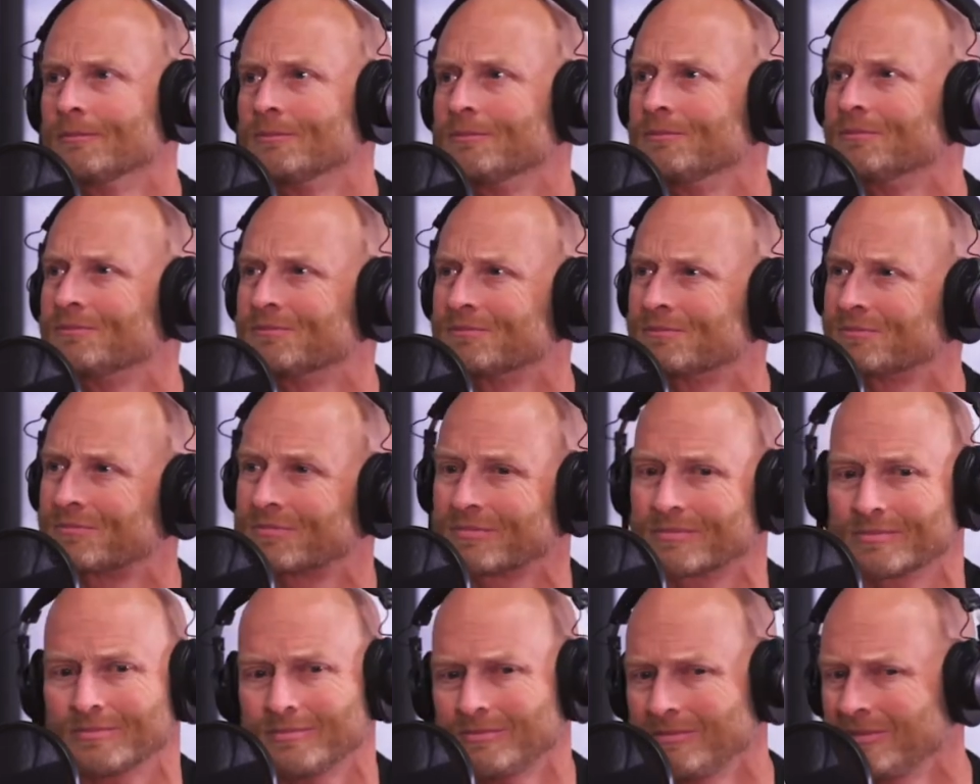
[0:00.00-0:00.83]
Not big deal.
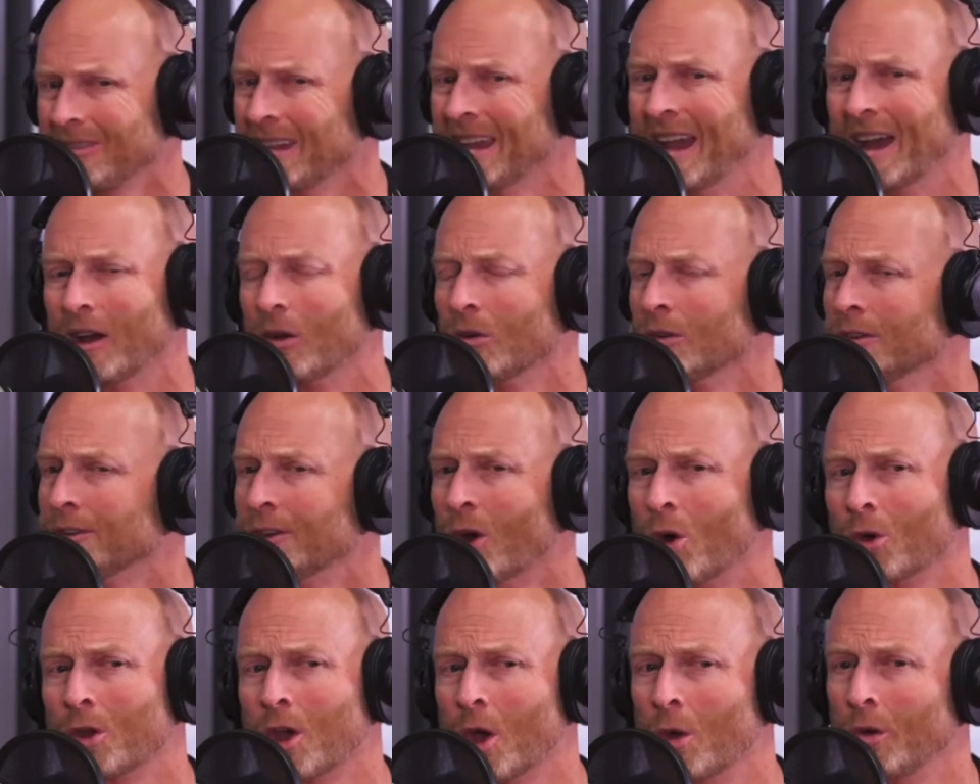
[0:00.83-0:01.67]
Yeah,
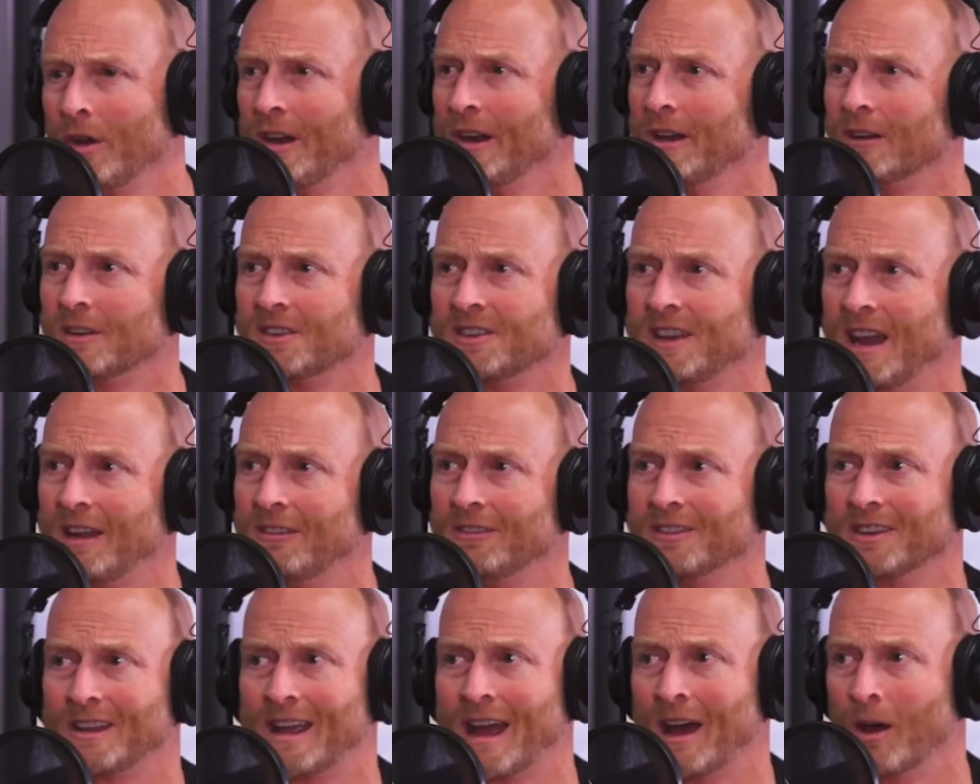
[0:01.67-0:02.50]
don't go into your
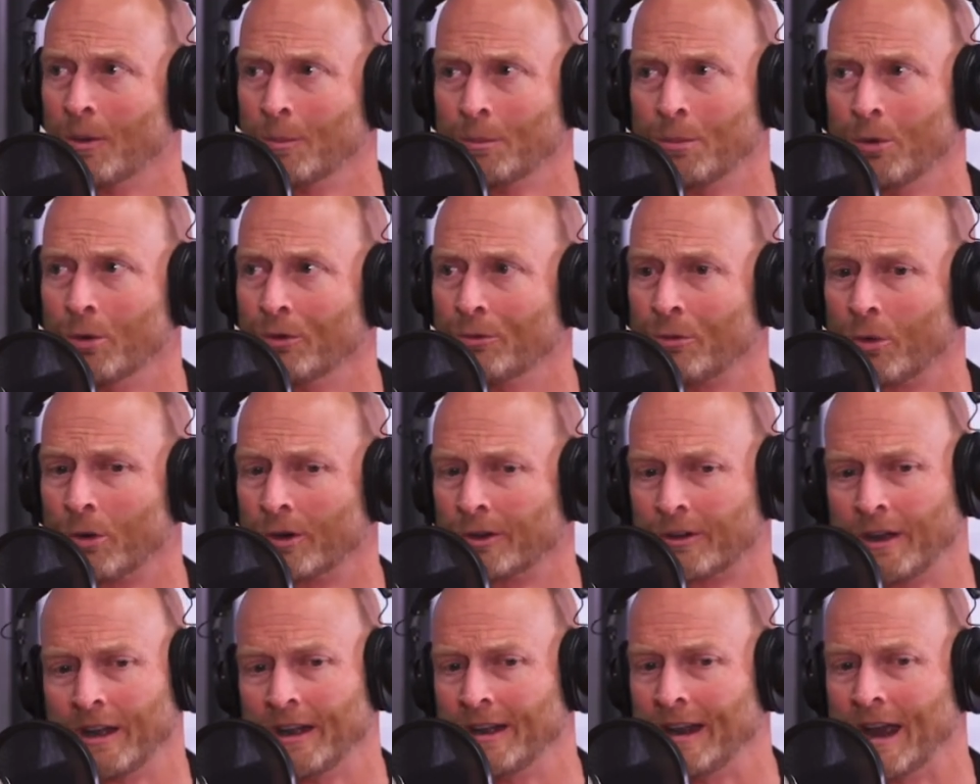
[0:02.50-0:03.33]
savings account and pull
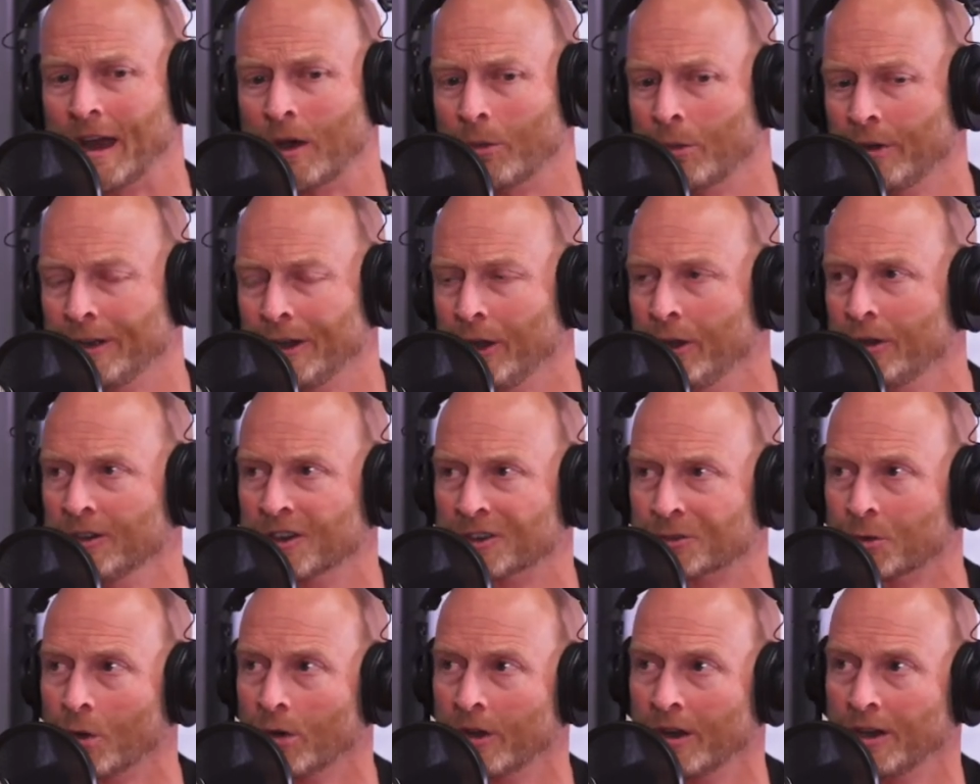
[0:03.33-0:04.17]
$4,000 out when you can just
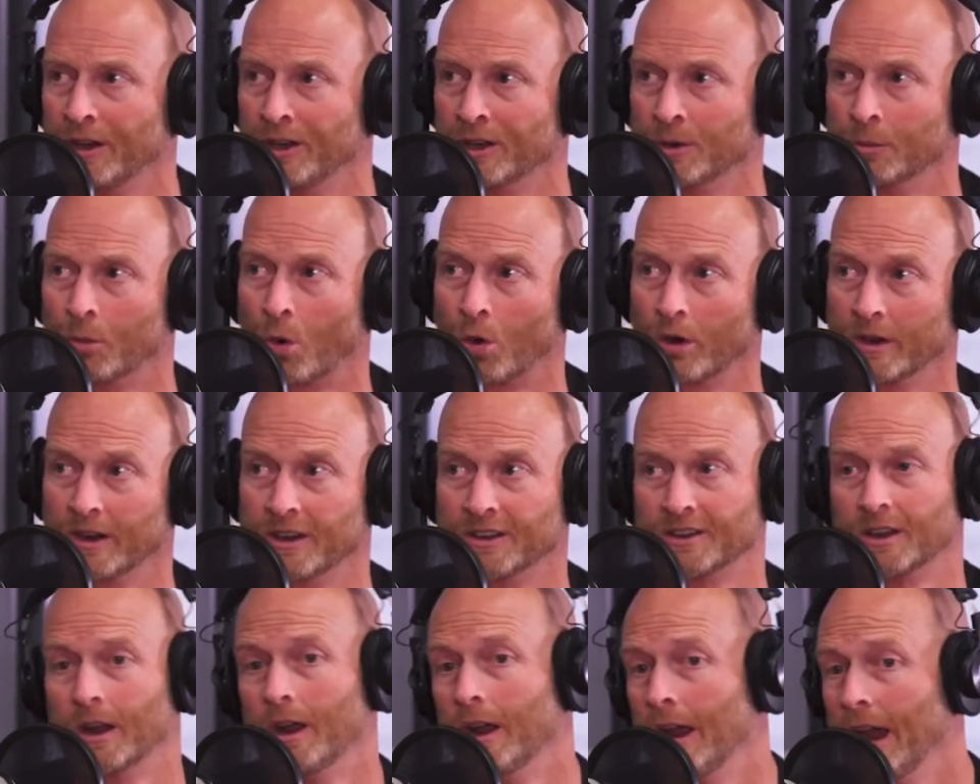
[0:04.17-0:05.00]
roll it into your
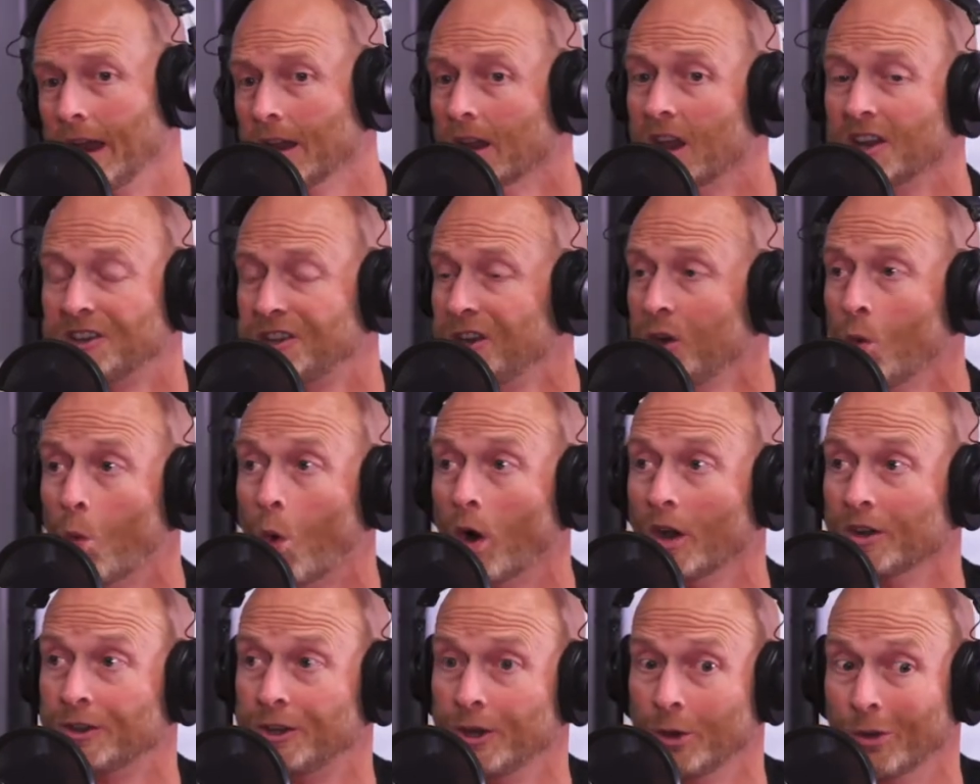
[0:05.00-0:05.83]
mortgage, unless you
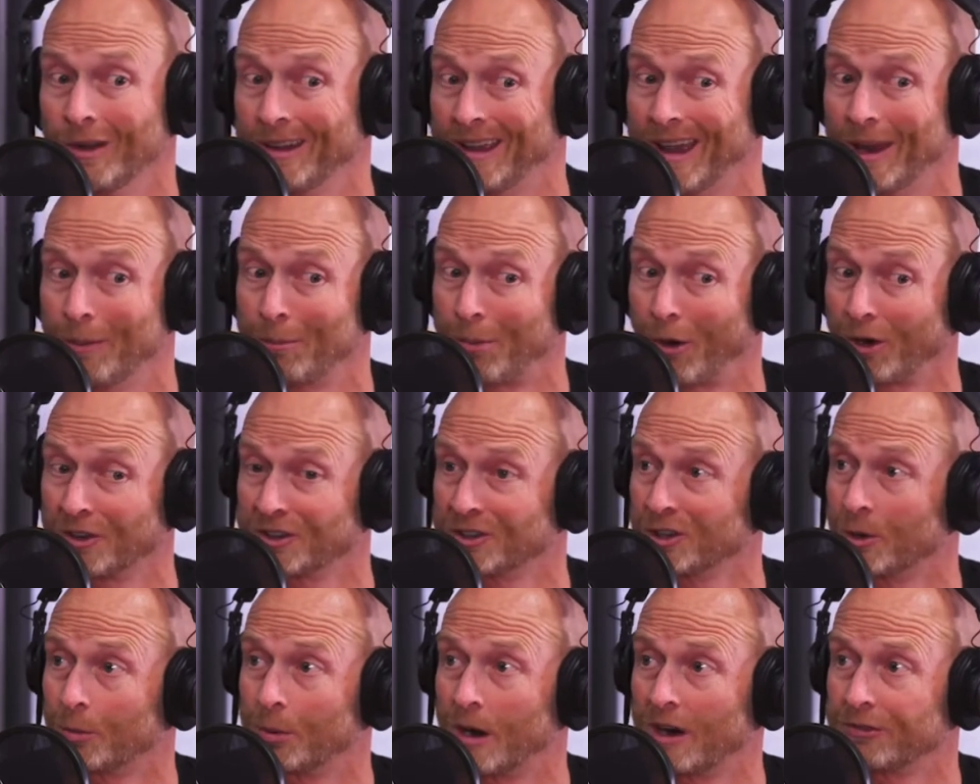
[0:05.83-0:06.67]
want to. Again,
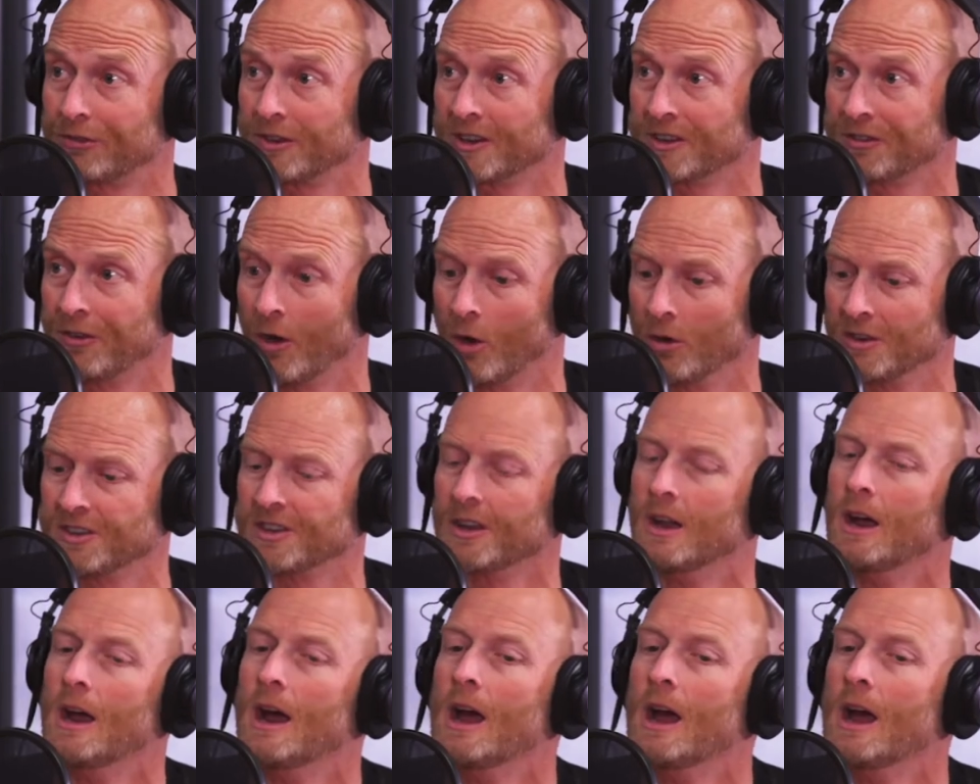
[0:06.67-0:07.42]
personal preference, folks.